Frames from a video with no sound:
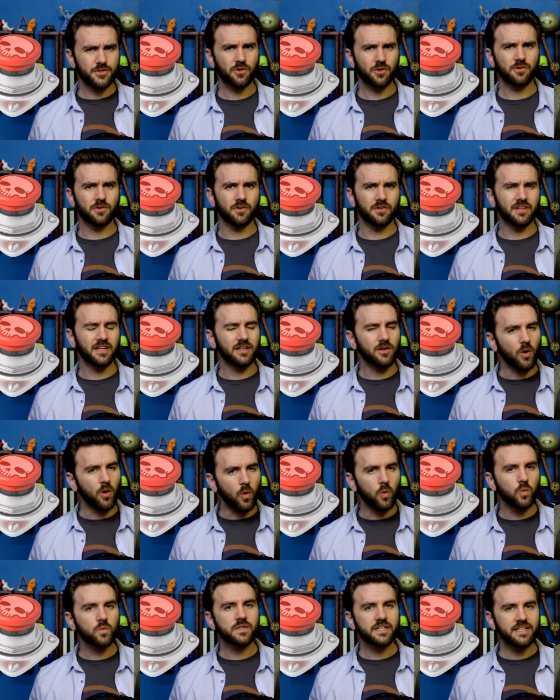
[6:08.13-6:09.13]
certain that
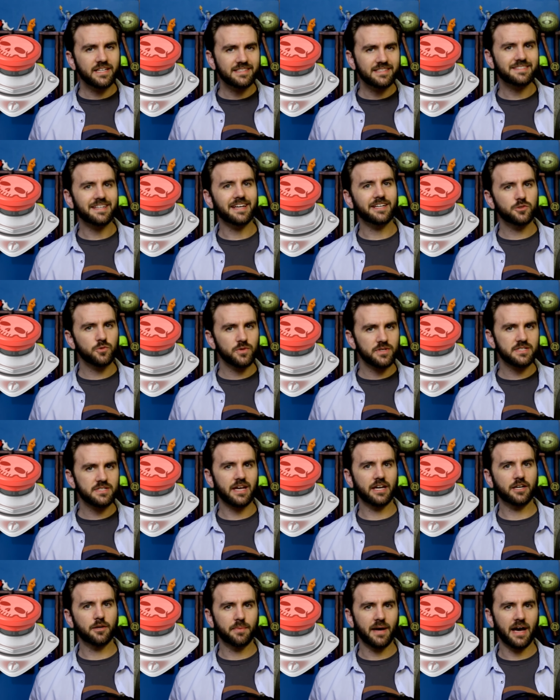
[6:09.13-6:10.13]
only a dangerous
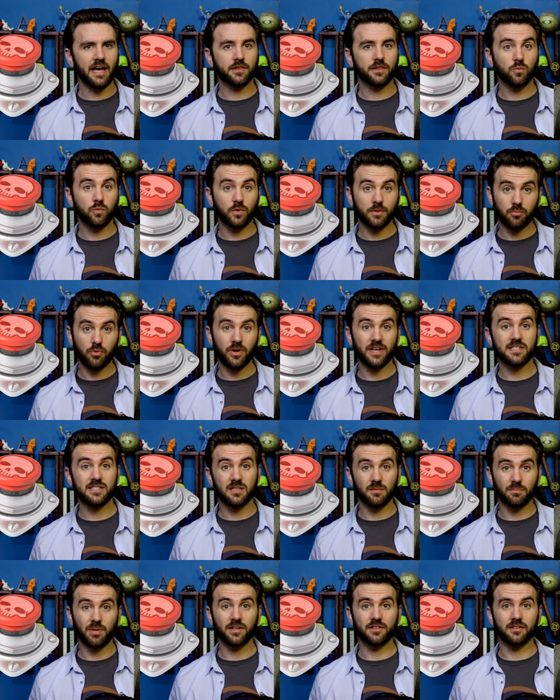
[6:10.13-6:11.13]
psychopath would press
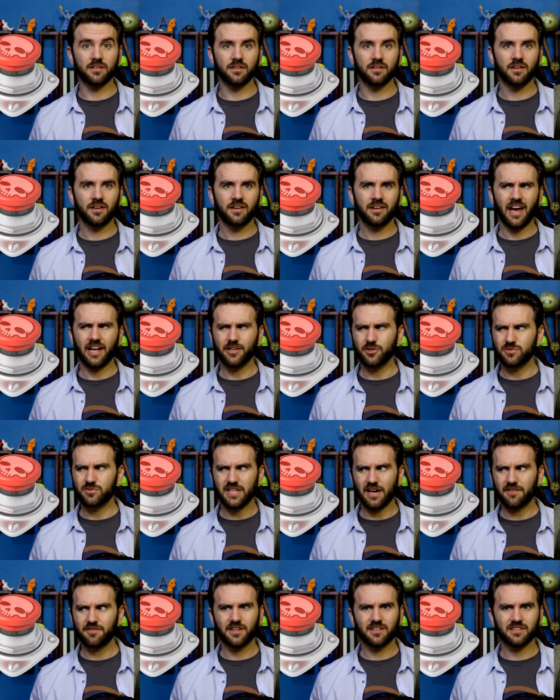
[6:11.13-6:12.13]
the button, and you
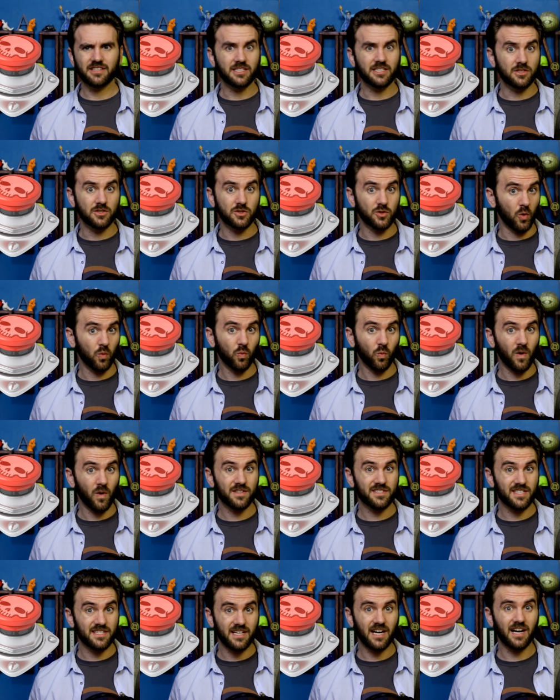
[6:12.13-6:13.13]
definitely don't
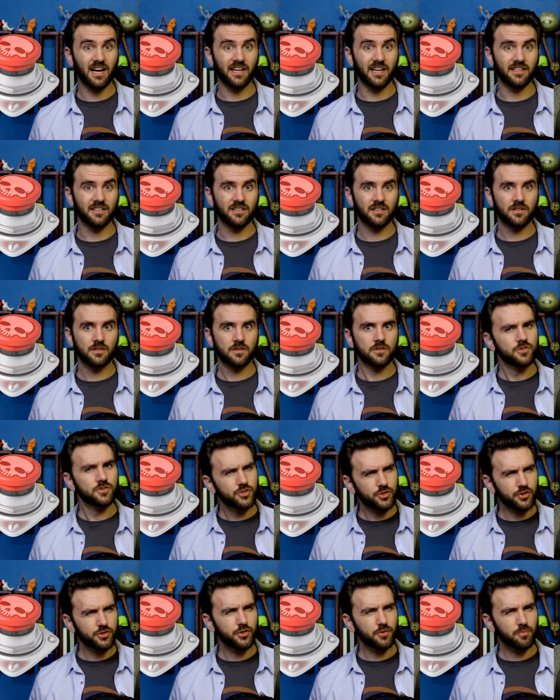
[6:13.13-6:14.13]
want to die.
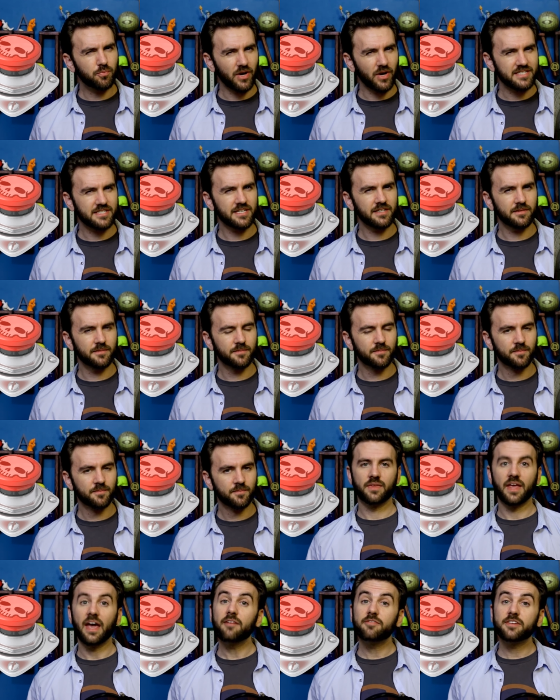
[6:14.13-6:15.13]
Should you press it?
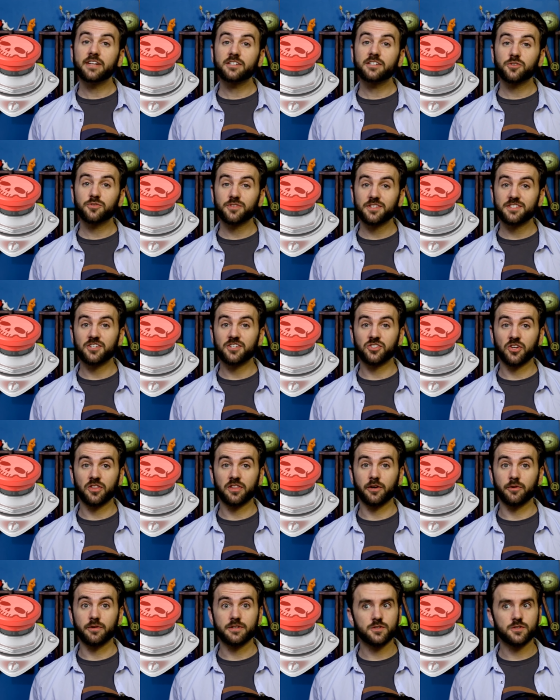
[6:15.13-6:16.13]
Evidential decision
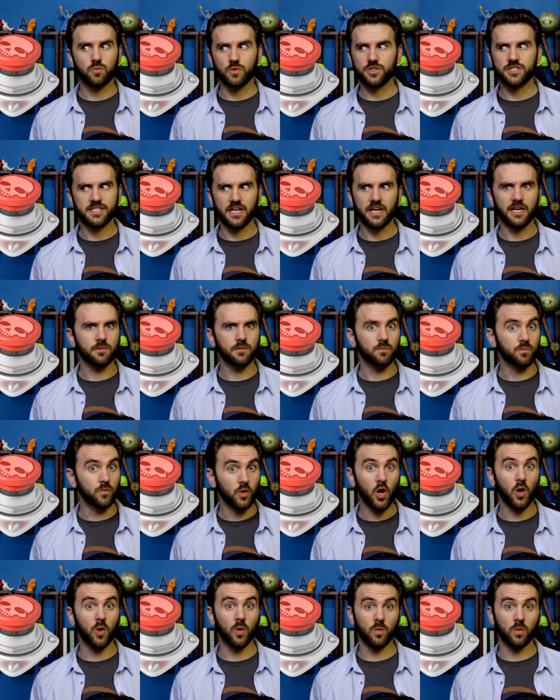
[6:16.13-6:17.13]
theorists would say
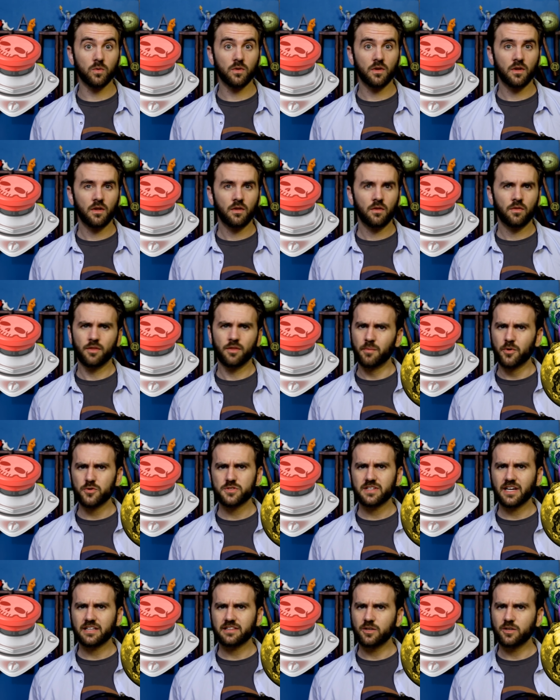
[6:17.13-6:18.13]
no. The
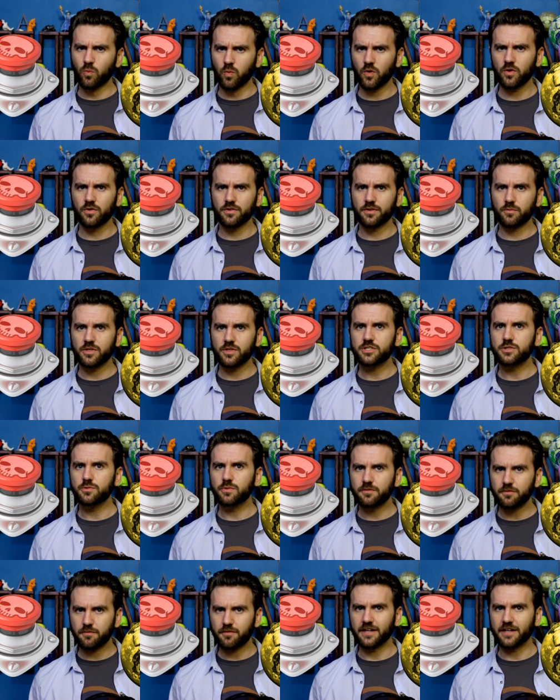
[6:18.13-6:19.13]
most likely world in which you
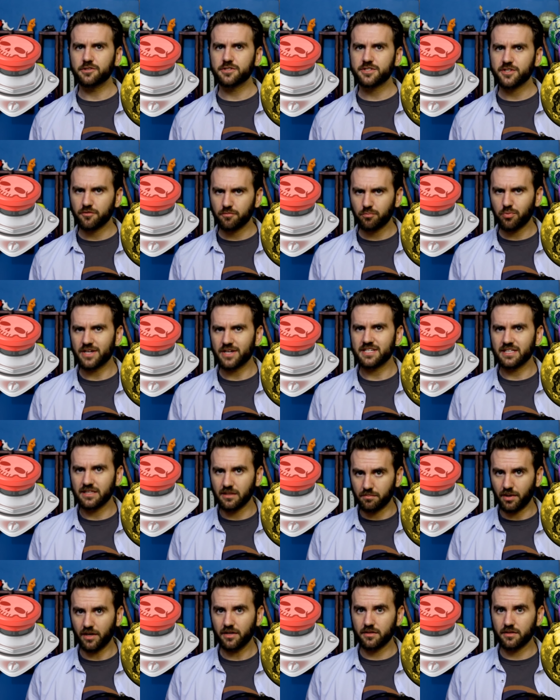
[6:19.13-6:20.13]
would find yourself pressing
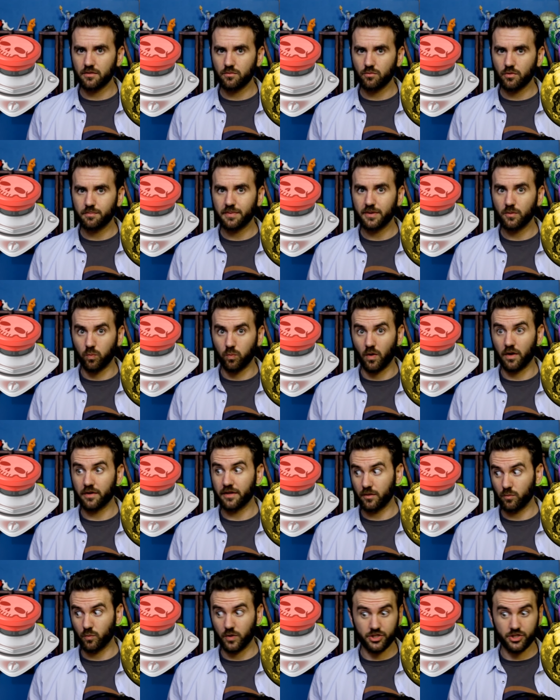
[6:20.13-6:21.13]
the button would be one
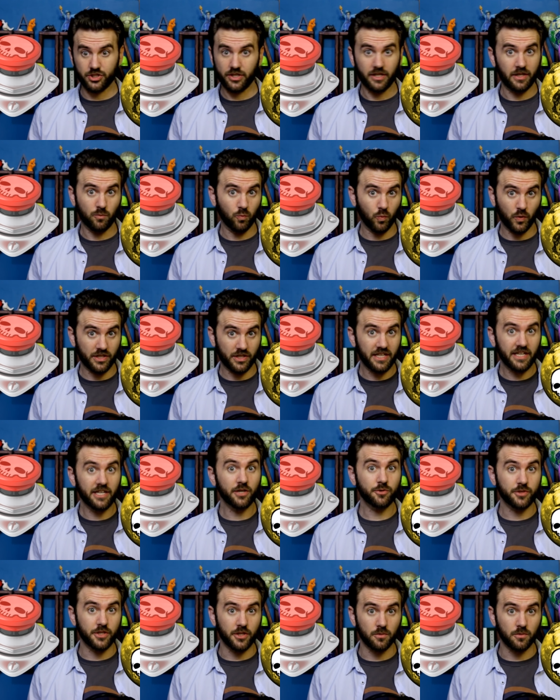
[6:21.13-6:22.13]
in which it would
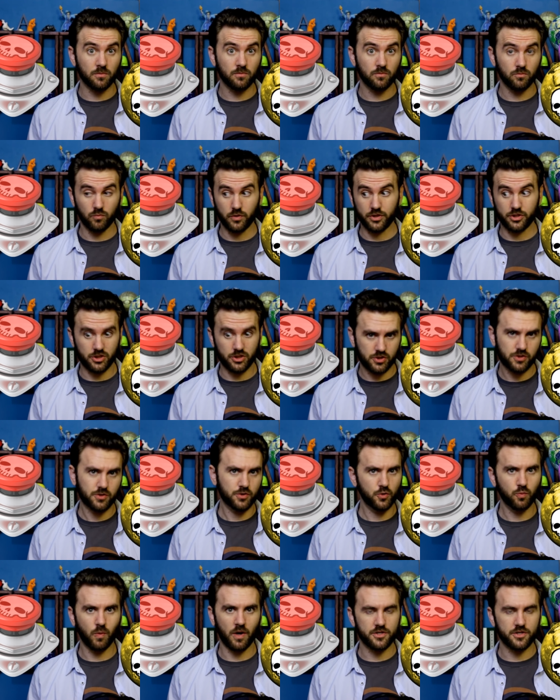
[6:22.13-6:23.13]
kill you, which
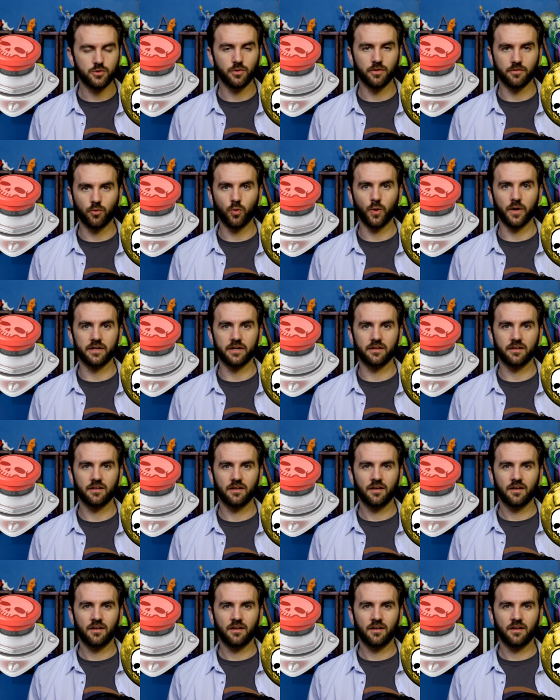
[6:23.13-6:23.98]
you want to avoid.